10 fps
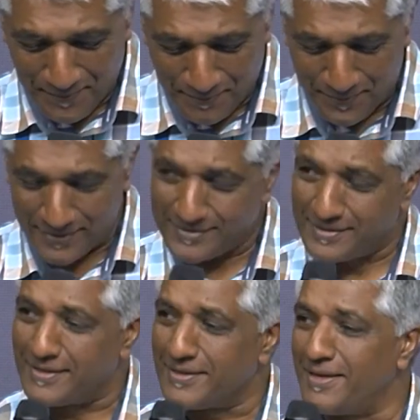But
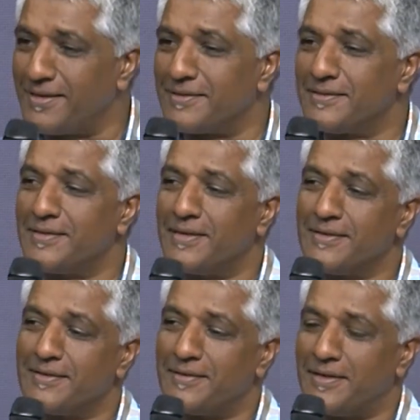
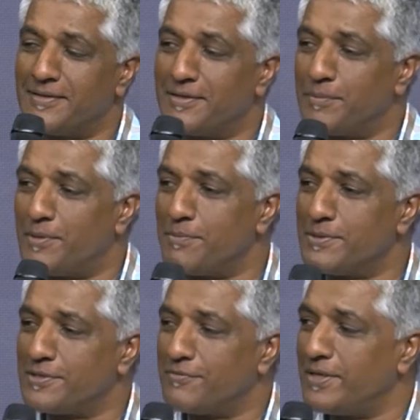I think the
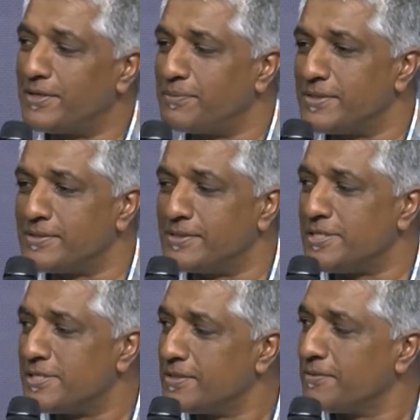purpose of that
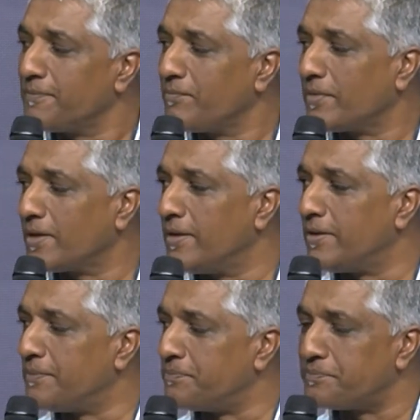presentation,
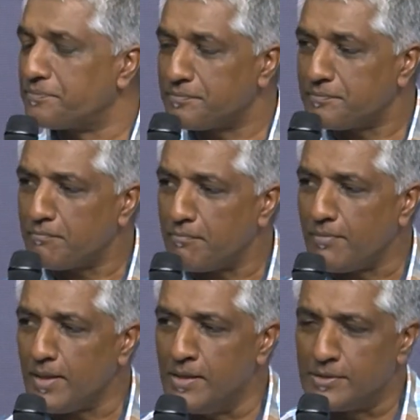
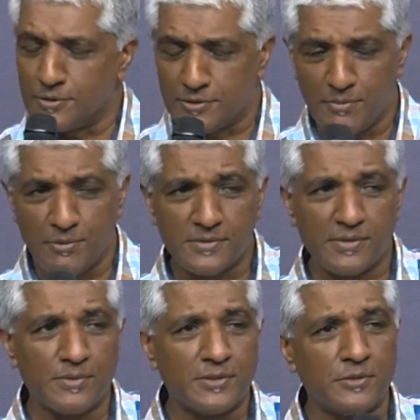as Nosipho said,
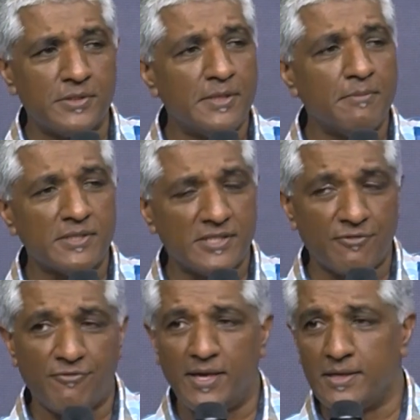was to
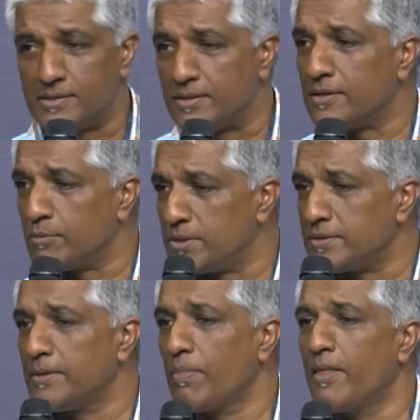demystify it a little
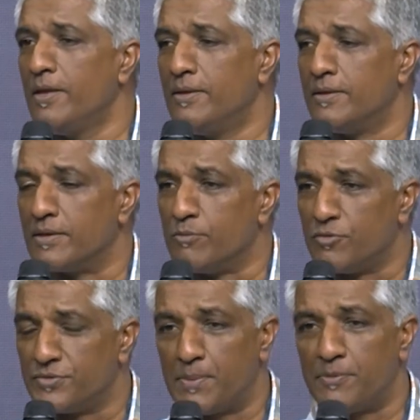bit,
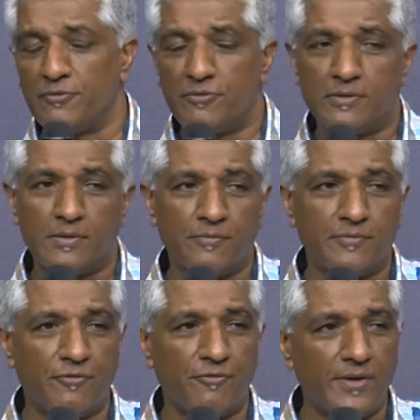remove some of
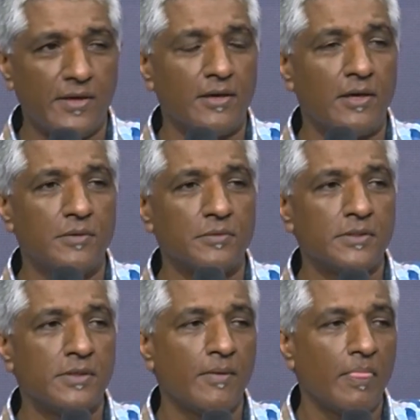the fear out.
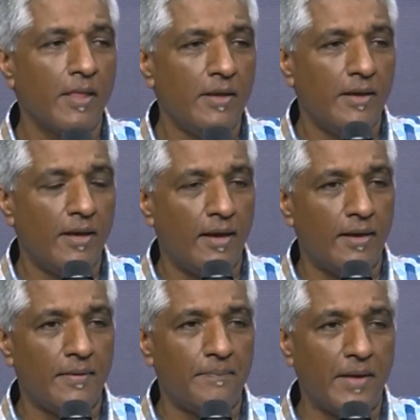
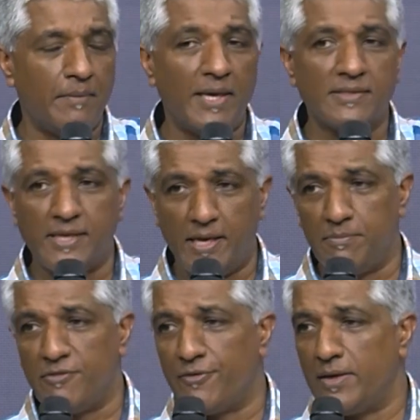And maths can
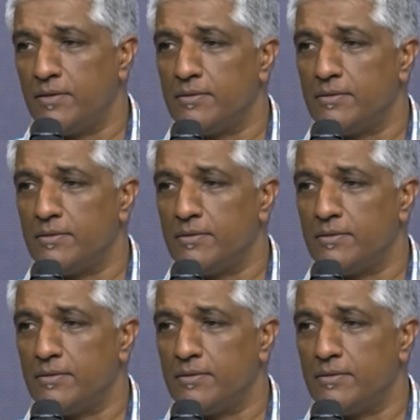be fun.